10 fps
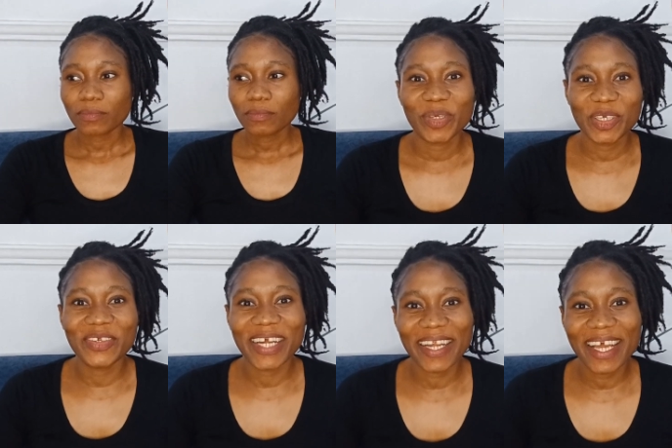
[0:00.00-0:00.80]
But you
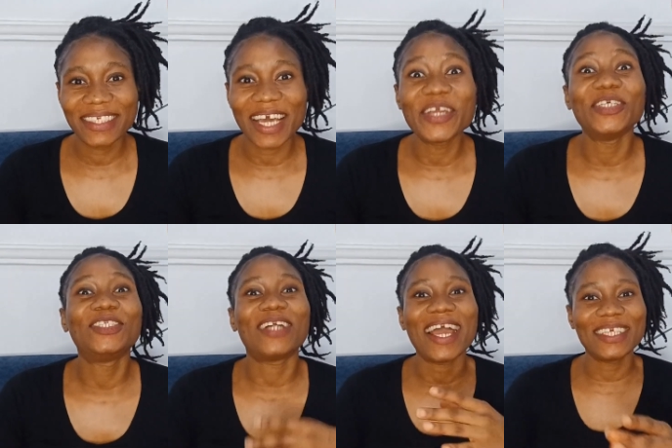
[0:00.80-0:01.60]
realize that you're
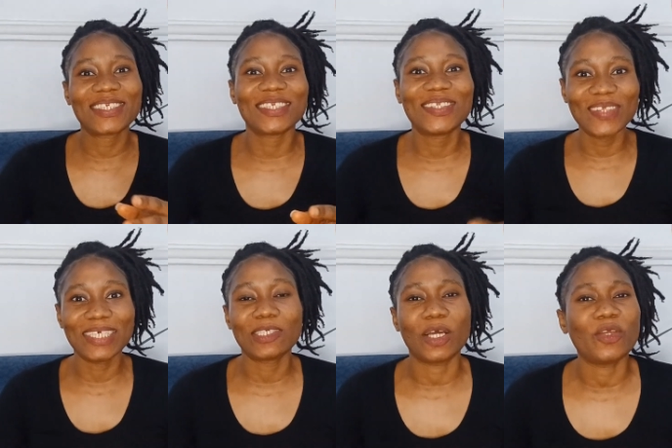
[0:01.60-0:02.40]
trying to do
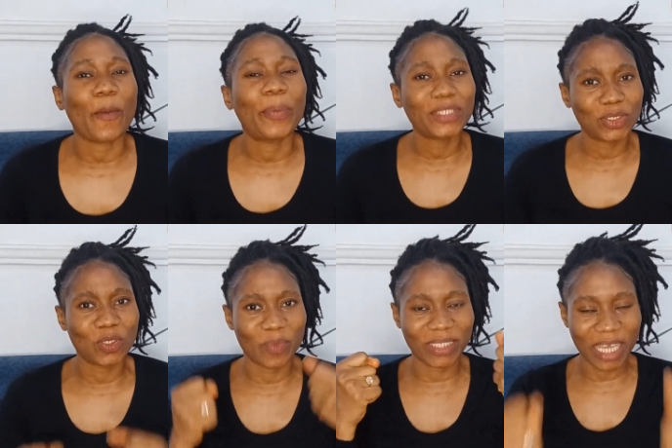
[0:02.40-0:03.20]
this, you're putting
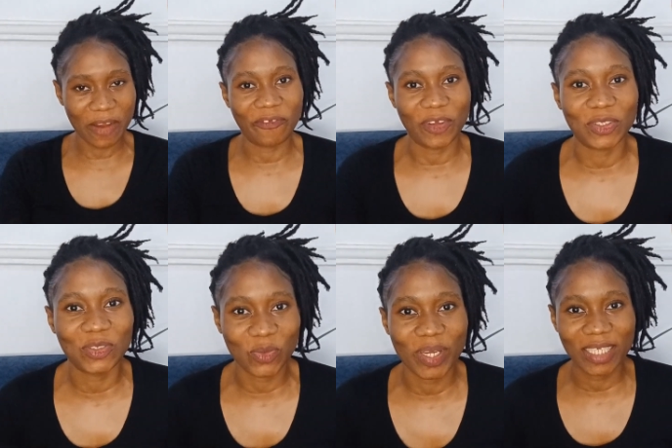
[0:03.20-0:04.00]
so much effort
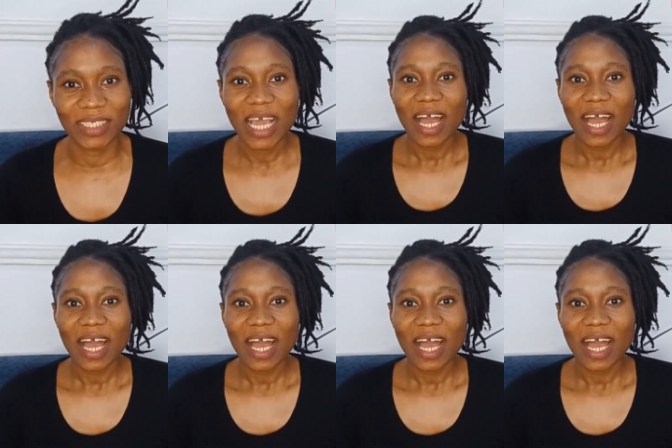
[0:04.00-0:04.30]
to it,